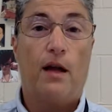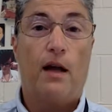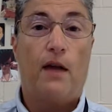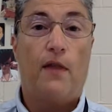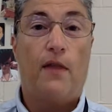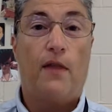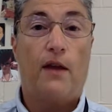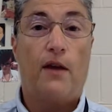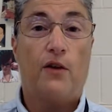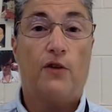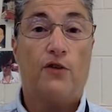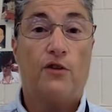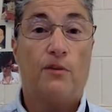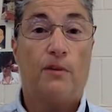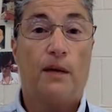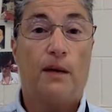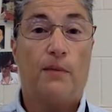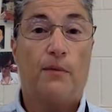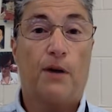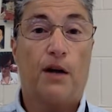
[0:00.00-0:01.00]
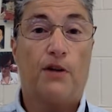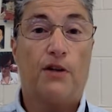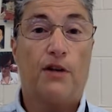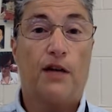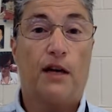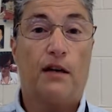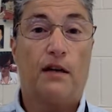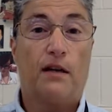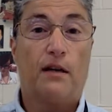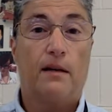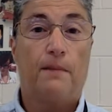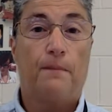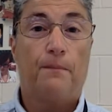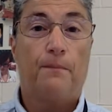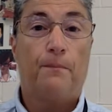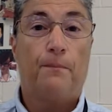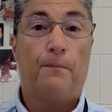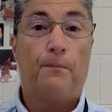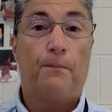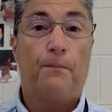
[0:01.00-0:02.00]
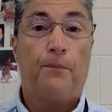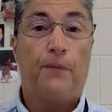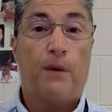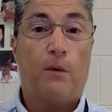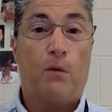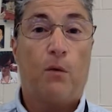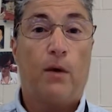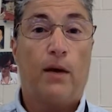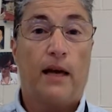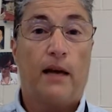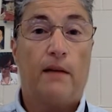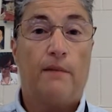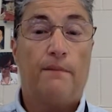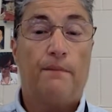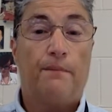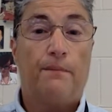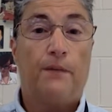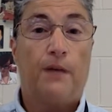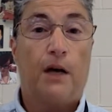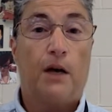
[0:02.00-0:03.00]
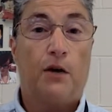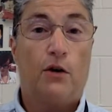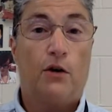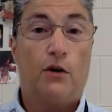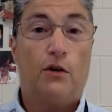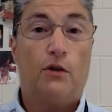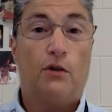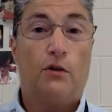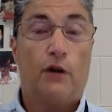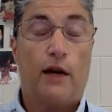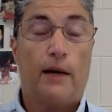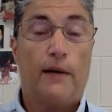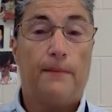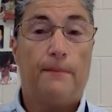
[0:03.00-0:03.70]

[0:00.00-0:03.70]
that you're submitting a project that will get a good grade.